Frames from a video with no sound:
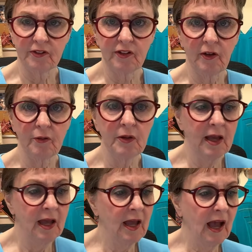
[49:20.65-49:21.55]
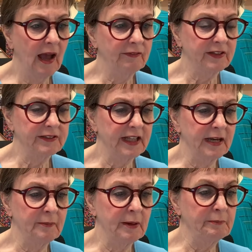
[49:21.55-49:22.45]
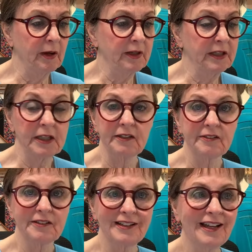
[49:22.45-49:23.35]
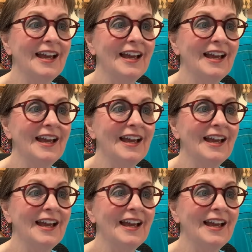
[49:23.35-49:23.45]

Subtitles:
so I've got that on my bucket list.